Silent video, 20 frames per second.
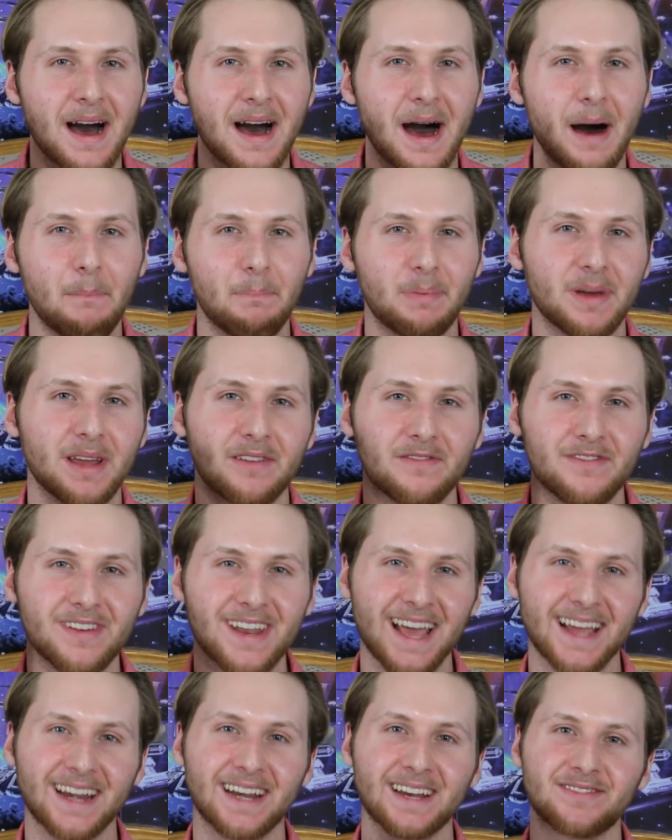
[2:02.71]
a bit of
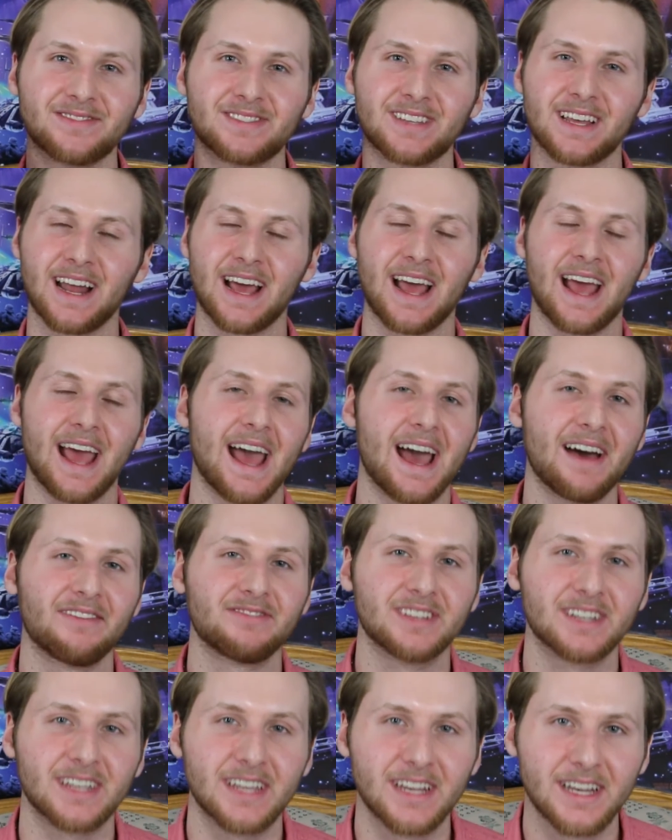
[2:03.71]
negatives that I have
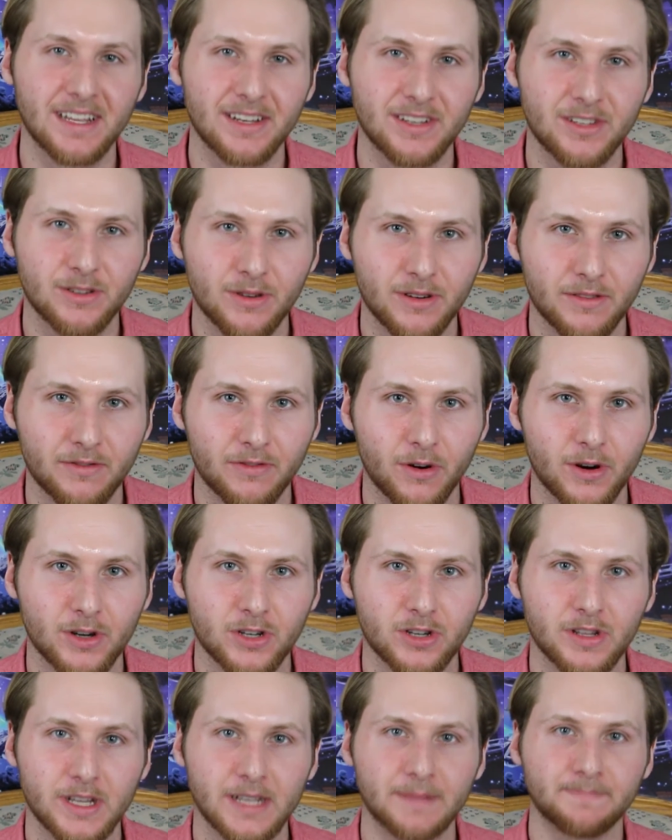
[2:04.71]
to get into,
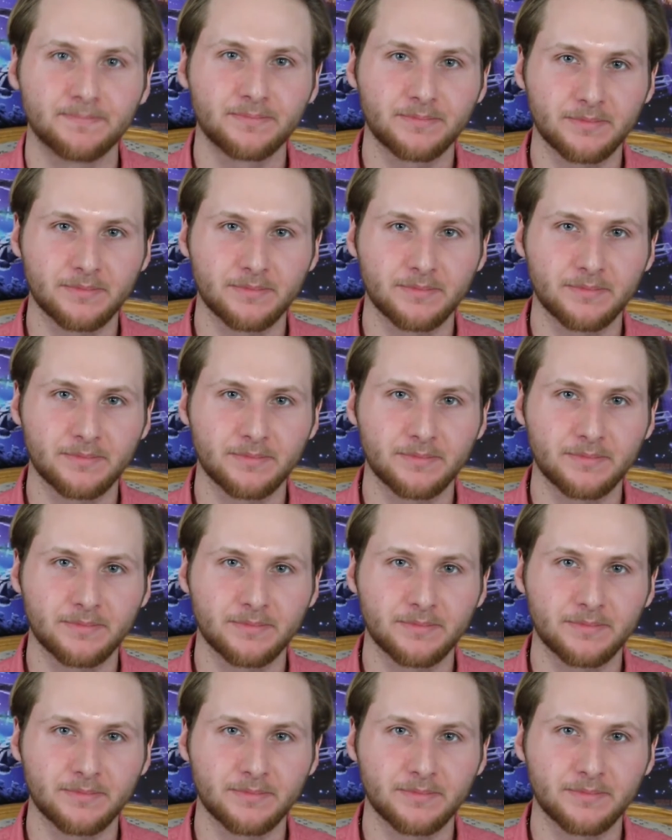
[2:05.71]
unfortunately.